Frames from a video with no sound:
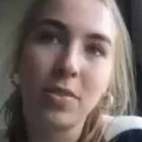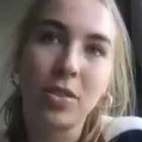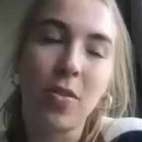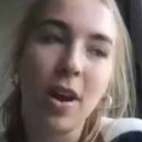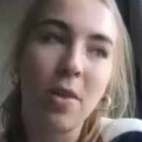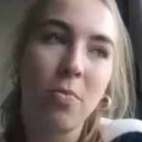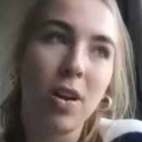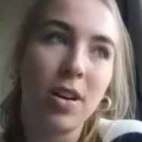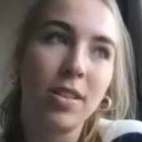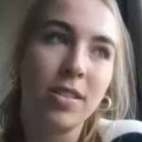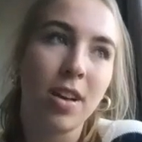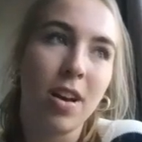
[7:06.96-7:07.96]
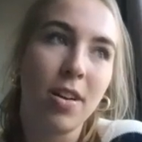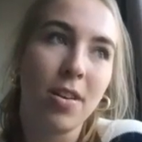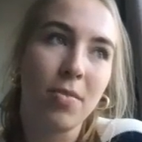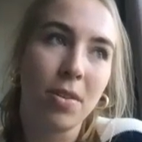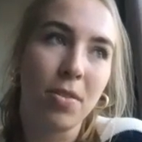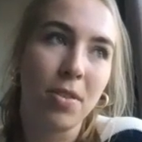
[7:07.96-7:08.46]
So I was on a
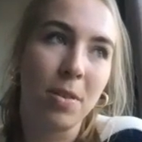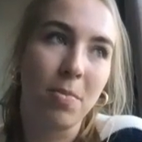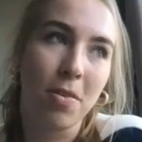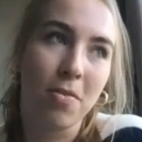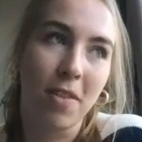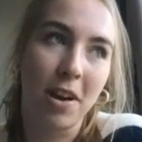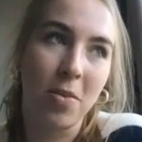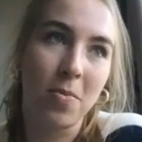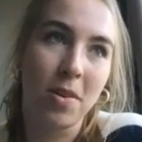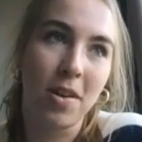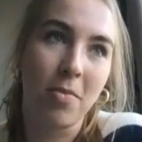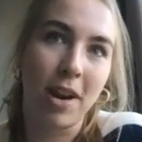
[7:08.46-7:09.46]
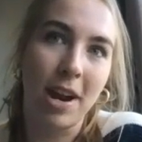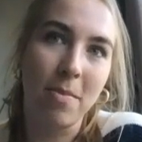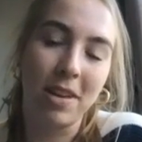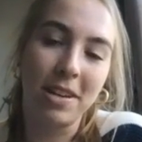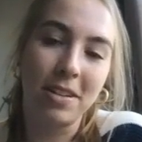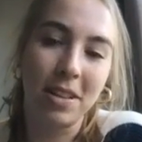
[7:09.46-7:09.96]
recruiting profile, but when I
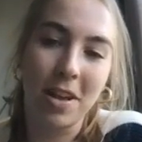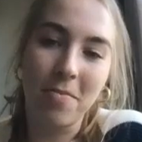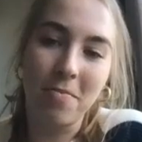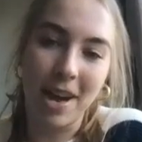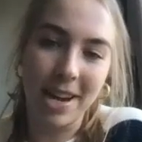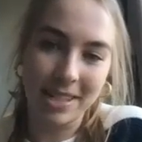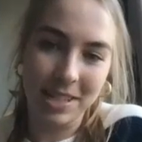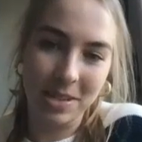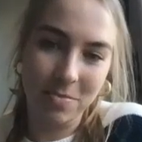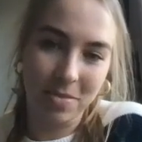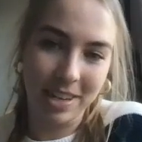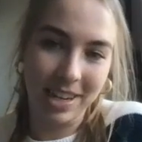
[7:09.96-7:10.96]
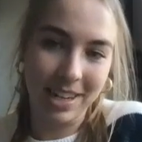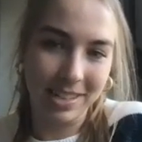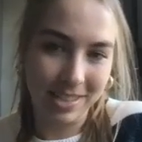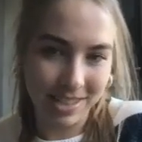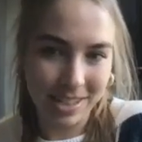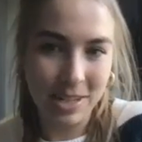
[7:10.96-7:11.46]
played club, my team played
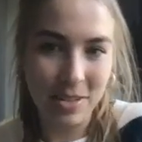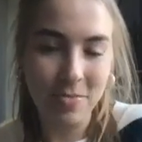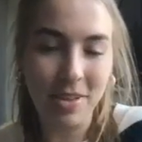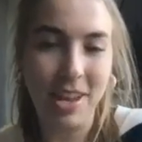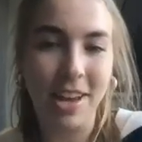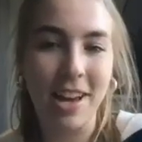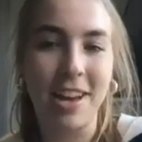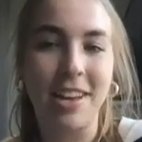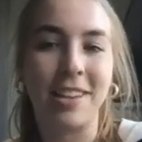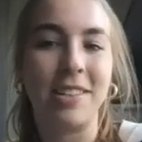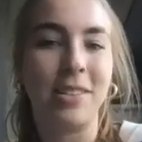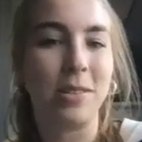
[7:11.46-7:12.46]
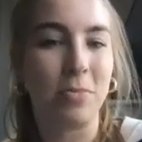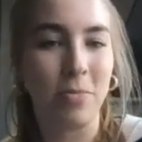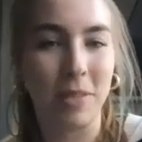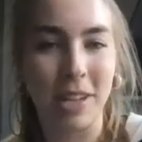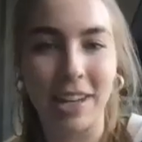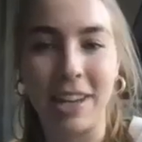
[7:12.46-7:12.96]
his team and
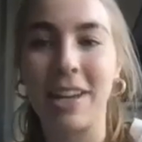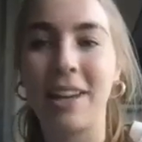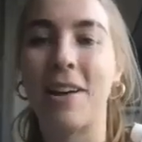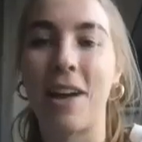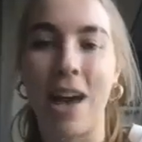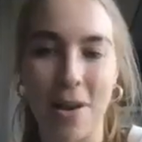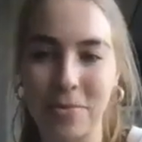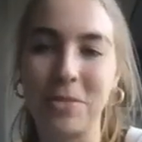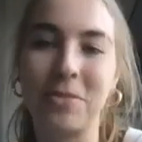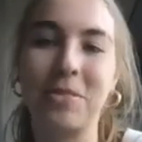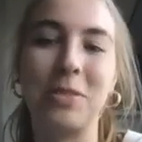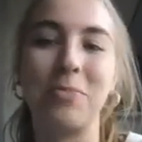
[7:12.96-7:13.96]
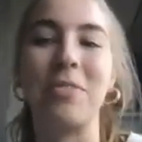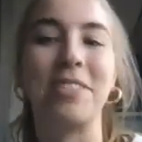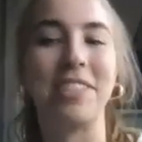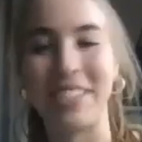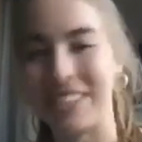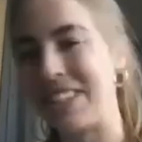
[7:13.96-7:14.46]
we absolutely smoked
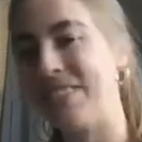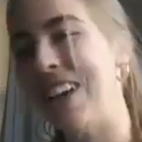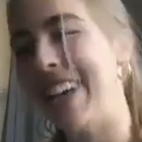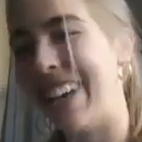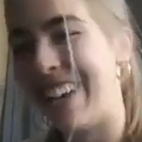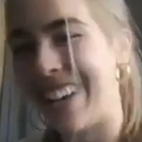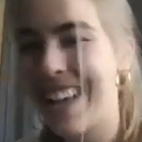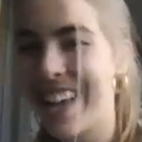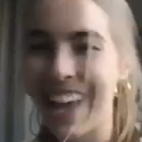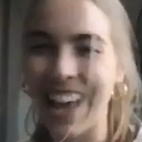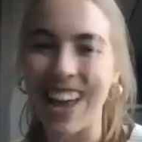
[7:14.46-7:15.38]
his team. And